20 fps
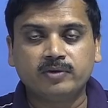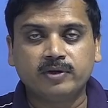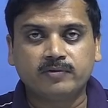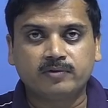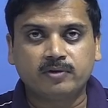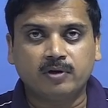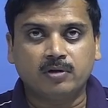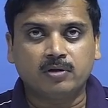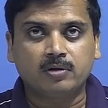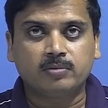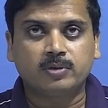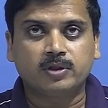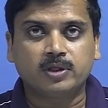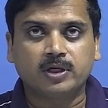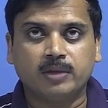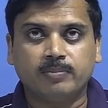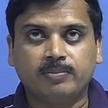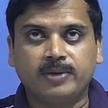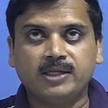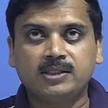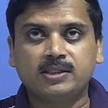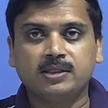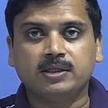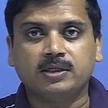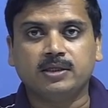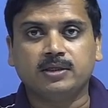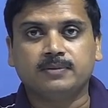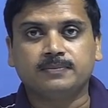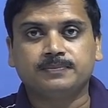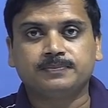have talked about
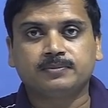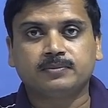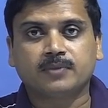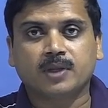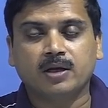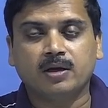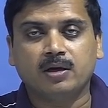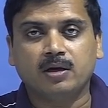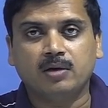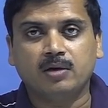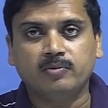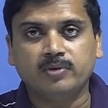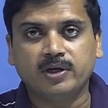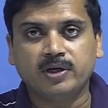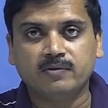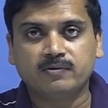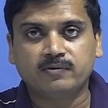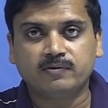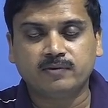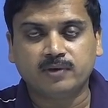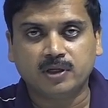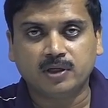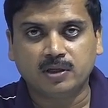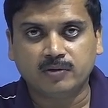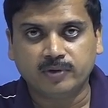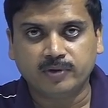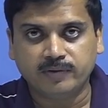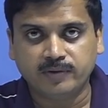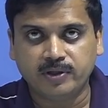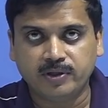capacity, we have
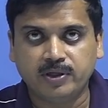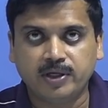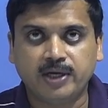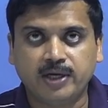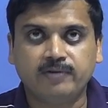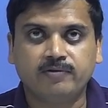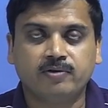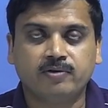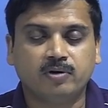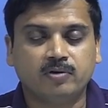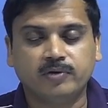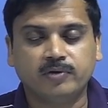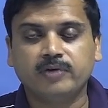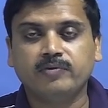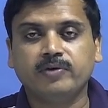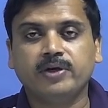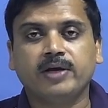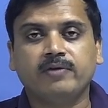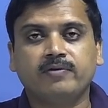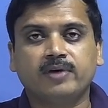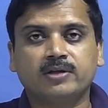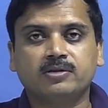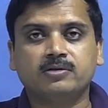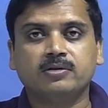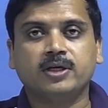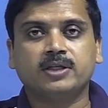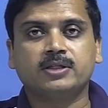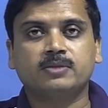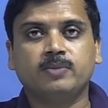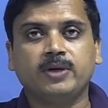when we derived or when we have actually
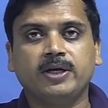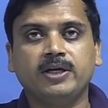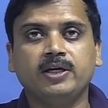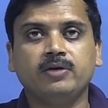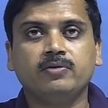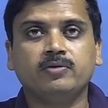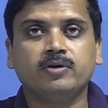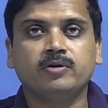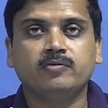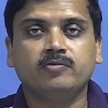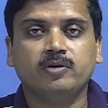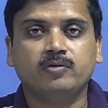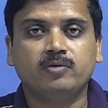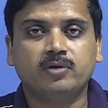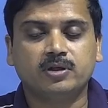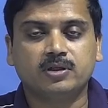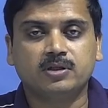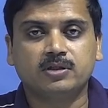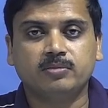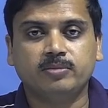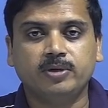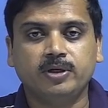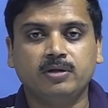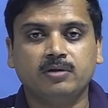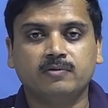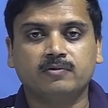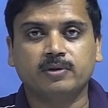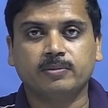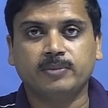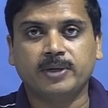explained intuitively what is the meaning
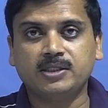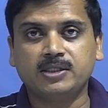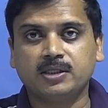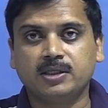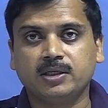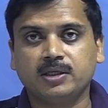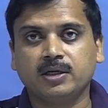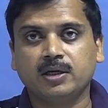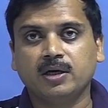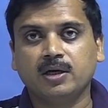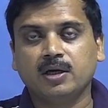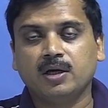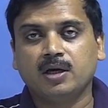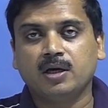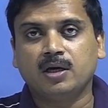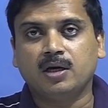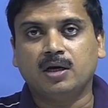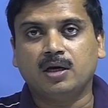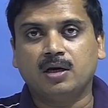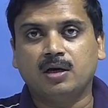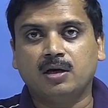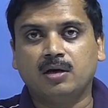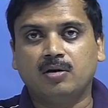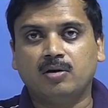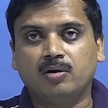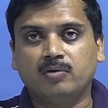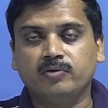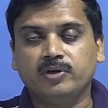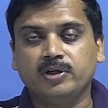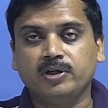of capacity
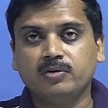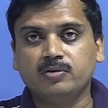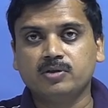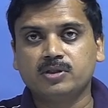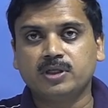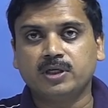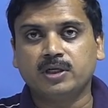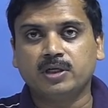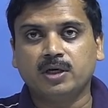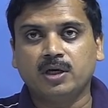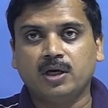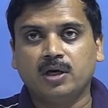or we used it,